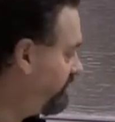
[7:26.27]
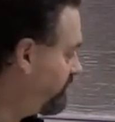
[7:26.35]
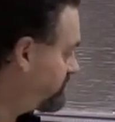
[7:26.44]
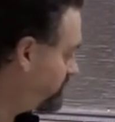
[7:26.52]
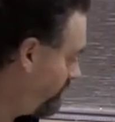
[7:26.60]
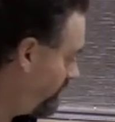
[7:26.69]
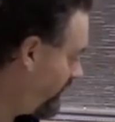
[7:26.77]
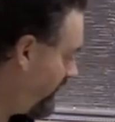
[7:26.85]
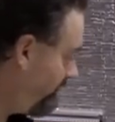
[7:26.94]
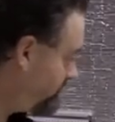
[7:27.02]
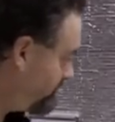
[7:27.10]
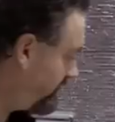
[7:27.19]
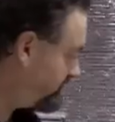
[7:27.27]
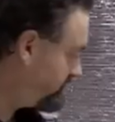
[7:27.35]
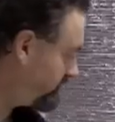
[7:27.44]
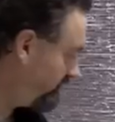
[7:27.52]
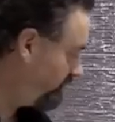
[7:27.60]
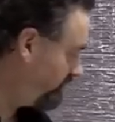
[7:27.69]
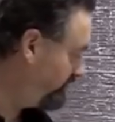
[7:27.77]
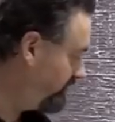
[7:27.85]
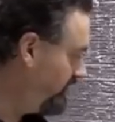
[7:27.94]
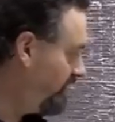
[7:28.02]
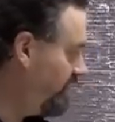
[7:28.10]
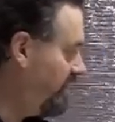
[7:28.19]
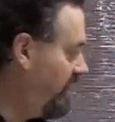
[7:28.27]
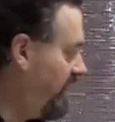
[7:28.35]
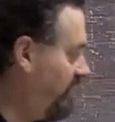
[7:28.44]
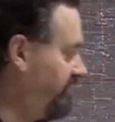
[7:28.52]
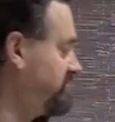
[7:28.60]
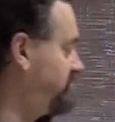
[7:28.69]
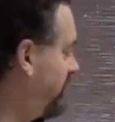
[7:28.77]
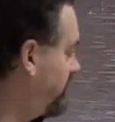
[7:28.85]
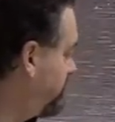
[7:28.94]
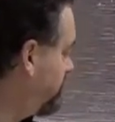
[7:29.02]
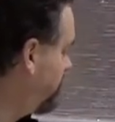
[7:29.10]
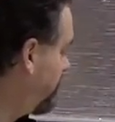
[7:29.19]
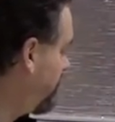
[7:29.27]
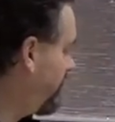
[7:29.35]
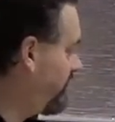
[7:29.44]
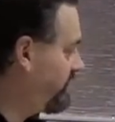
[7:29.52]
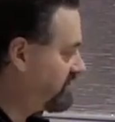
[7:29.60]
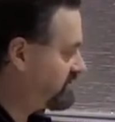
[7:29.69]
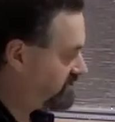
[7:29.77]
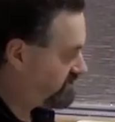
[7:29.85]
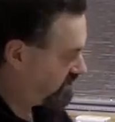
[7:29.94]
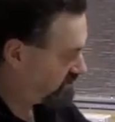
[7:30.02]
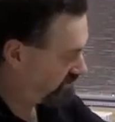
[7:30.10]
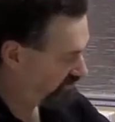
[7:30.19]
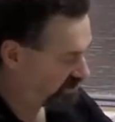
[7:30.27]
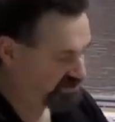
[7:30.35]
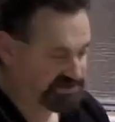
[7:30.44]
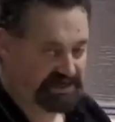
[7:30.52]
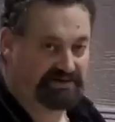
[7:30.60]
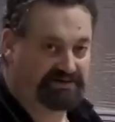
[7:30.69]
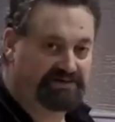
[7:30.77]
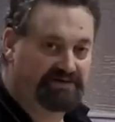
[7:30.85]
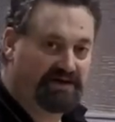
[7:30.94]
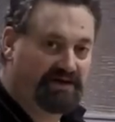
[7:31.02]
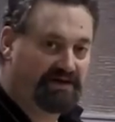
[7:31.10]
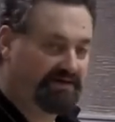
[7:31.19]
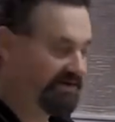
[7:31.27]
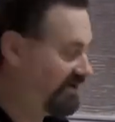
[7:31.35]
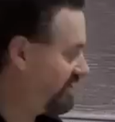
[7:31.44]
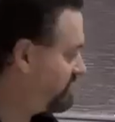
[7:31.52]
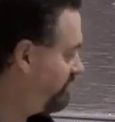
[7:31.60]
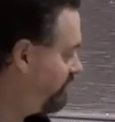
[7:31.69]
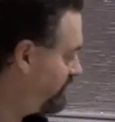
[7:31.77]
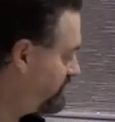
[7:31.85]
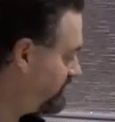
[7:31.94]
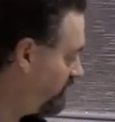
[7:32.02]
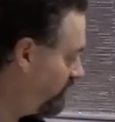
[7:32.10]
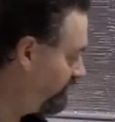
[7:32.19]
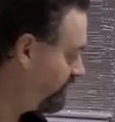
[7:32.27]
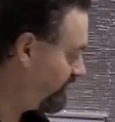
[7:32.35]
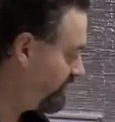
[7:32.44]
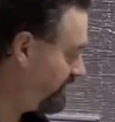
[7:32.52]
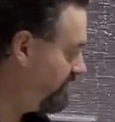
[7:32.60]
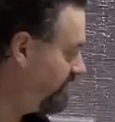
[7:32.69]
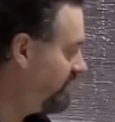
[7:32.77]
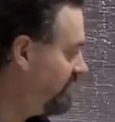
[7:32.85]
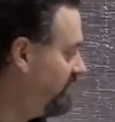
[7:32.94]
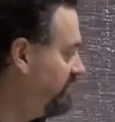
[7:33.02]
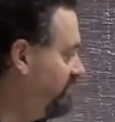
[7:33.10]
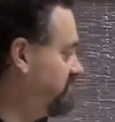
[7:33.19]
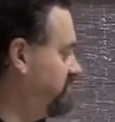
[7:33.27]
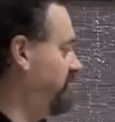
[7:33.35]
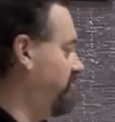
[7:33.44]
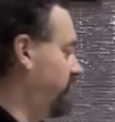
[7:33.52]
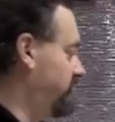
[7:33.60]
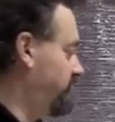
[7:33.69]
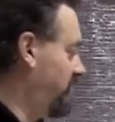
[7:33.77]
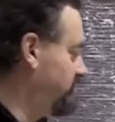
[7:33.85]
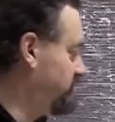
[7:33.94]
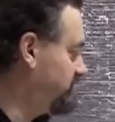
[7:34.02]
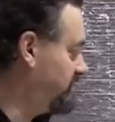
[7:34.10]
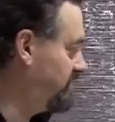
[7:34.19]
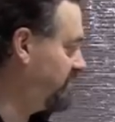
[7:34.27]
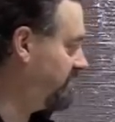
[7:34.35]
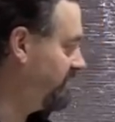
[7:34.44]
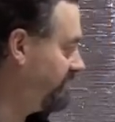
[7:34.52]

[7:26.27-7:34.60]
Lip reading: I'm just not picking up as much as I would have expected, and that's because the brushes aren't actually pressing on the timber as well as they